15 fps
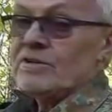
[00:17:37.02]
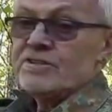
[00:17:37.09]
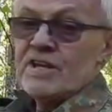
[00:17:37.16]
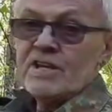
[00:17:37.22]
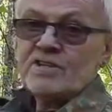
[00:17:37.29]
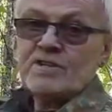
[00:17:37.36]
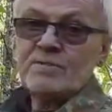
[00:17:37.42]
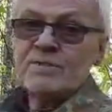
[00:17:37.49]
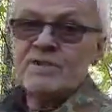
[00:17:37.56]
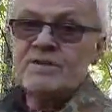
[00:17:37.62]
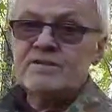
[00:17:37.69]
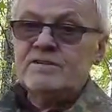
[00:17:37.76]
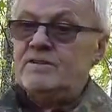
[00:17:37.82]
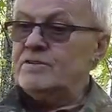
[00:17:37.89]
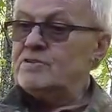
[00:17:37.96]
going to take some of
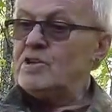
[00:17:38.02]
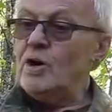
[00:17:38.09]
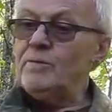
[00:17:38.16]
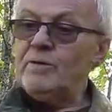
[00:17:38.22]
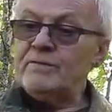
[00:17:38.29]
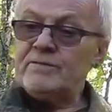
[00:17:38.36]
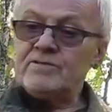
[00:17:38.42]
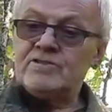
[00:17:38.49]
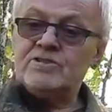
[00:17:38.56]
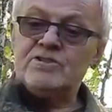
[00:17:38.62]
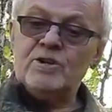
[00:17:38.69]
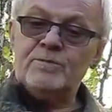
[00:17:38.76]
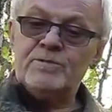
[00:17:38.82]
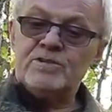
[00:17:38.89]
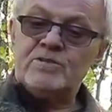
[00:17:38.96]
the, the top off because the
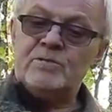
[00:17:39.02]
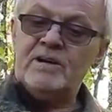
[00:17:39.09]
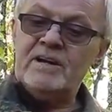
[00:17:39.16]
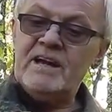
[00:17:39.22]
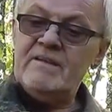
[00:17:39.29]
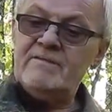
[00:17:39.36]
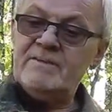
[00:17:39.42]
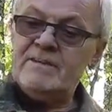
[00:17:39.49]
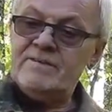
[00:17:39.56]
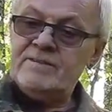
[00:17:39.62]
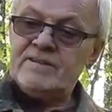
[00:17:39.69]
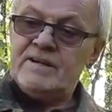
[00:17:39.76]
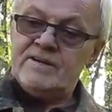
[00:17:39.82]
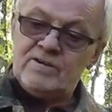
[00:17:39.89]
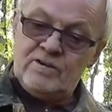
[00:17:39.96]
top is quite heavy and I
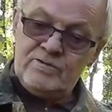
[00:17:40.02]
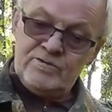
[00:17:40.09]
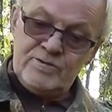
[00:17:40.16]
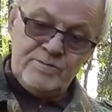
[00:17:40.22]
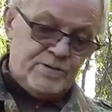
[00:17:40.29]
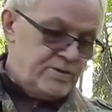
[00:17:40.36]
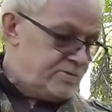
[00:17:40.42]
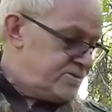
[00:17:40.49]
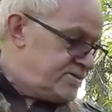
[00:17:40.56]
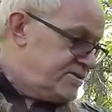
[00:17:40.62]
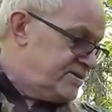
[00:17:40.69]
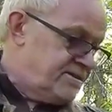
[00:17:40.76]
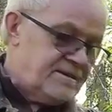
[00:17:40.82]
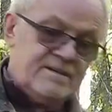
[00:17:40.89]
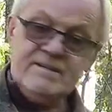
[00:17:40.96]
think that contributes
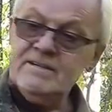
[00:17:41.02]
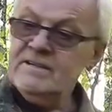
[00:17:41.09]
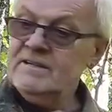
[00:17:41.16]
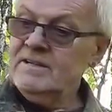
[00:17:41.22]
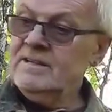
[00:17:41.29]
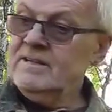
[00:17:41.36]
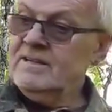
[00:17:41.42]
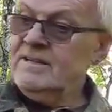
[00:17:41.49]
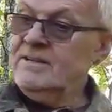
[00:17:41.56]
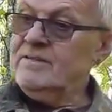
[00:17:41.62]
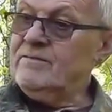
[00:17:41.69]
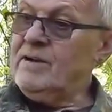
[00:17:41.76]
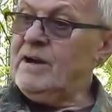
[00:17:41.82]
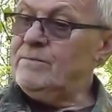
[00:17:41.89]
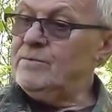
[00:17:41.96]
to the,
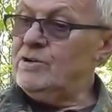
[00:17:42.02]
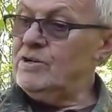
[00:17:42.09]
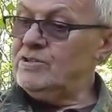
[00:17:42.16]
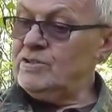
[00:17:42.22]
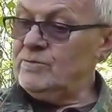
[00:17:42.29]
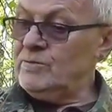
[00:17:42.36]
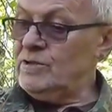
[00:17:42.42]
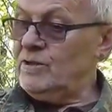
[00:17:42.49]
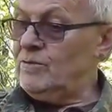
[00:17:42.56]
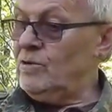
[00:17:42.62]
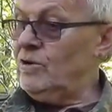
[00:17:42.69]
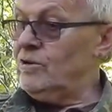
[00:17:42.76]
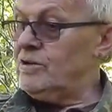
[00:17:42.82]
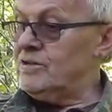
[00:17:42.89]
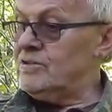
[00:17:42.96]
the vibration when you're
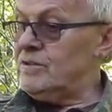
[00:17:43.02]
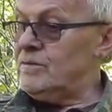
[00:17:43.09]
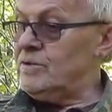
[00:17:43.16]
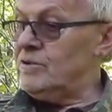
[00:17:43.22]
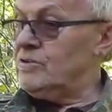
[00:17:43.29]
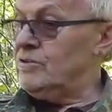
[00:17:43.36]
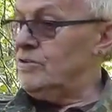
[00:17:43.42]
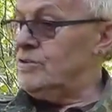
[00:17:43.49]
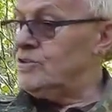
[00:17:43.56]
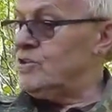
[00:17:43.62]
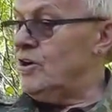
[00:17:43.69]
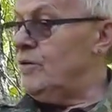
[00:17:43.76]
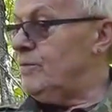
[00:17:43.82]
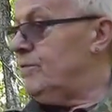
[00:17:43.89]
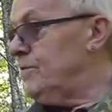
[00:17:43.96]
walking. So I'm going to cut the
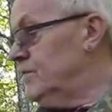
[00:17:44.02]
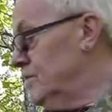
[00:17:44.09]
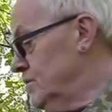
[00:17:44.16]
top